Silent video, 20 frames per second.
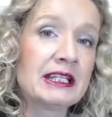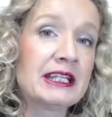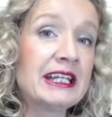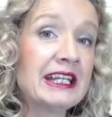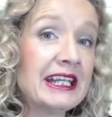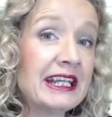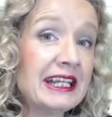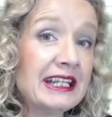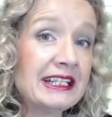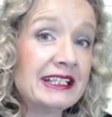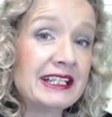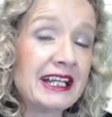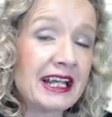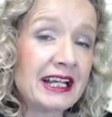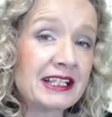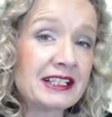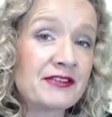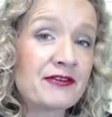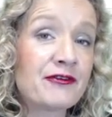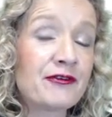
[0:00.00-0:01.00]
The
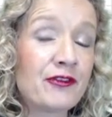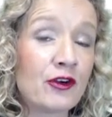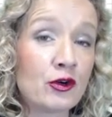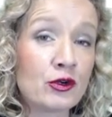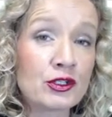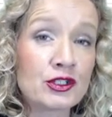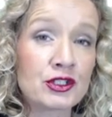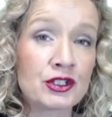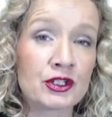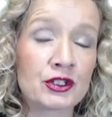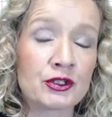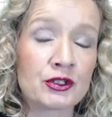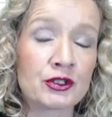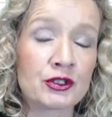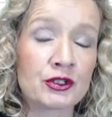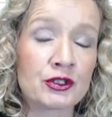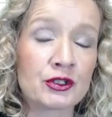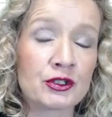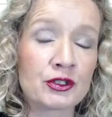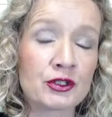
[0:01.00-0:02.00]
index function
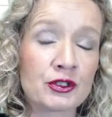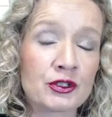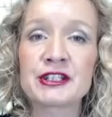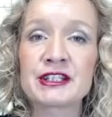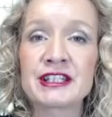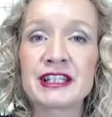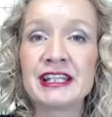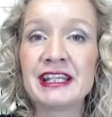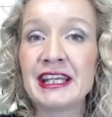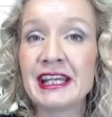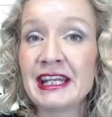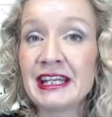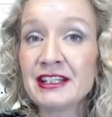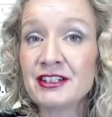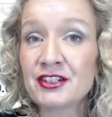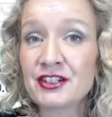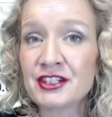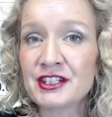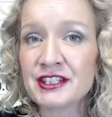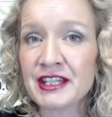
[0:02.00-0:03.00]
returns the
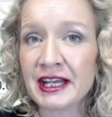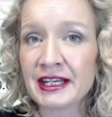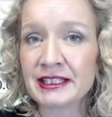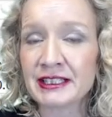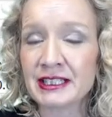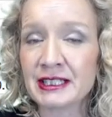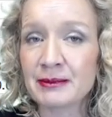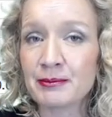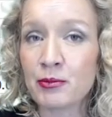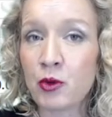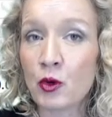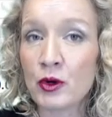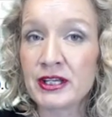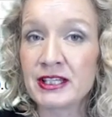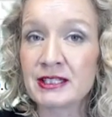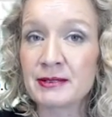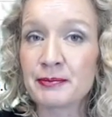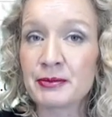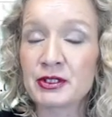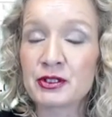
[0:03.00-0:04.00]
intersecting
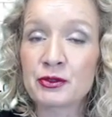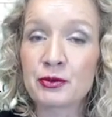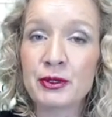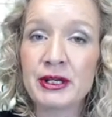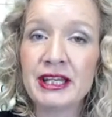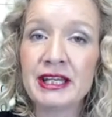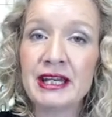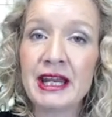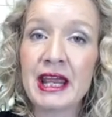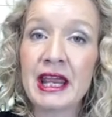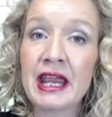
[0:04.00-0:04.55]
point between